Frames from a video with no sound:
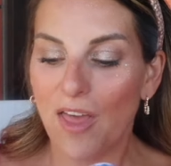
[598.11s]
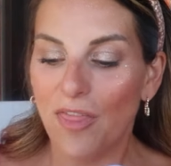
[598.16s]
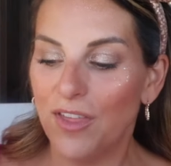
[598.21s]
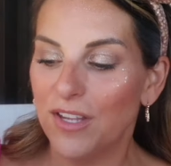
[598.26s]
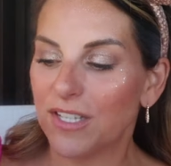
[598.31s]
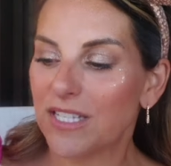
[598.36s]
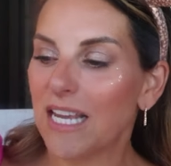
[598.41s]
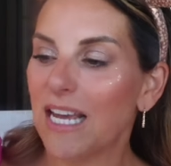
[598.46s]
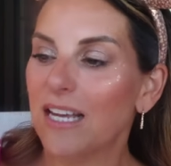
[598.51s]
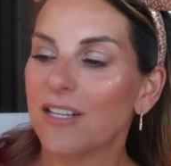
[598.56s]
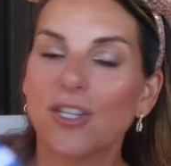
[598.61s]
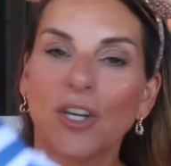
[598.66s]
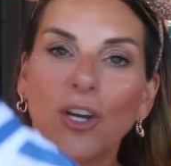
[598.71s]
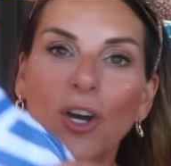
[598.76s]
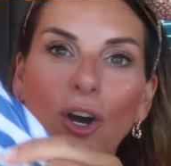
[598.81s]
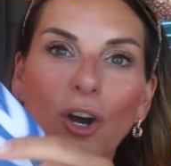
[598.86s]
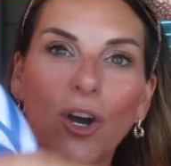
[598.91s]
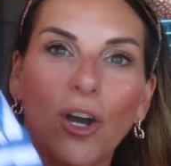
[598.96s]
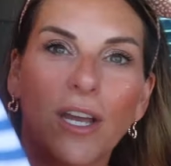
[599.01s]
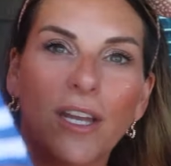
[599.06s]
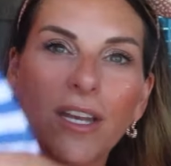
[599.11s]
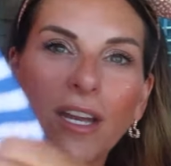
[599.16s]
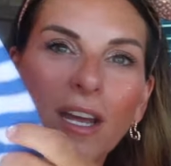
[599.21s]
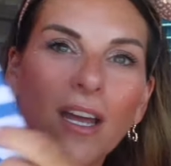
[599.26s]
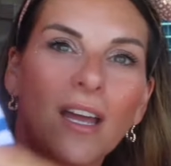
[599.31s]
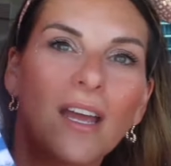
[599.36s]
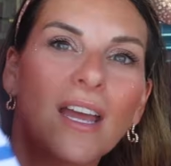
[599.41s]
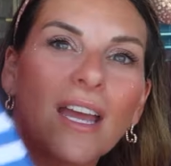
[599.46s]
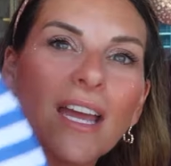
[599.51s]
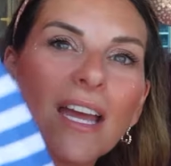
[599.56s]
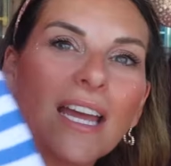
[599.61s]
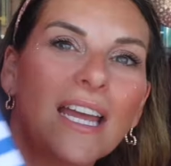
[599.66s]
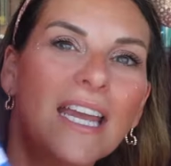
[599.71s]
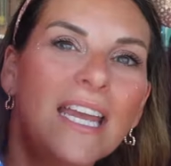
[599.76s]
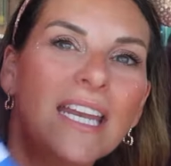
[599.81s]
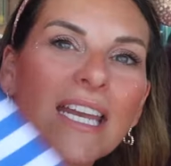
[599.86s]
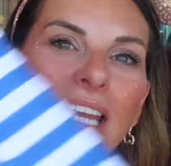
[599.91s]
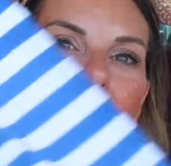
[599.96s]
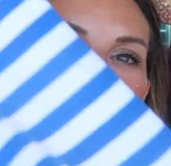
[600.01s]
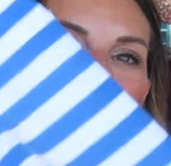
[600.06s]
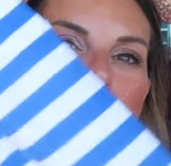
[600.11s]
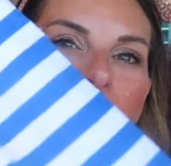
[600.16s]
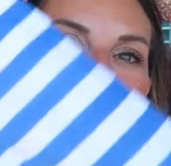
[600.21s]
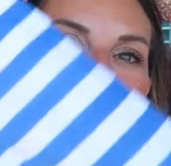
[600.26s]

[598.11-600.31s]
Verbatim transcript: This has a hood. It is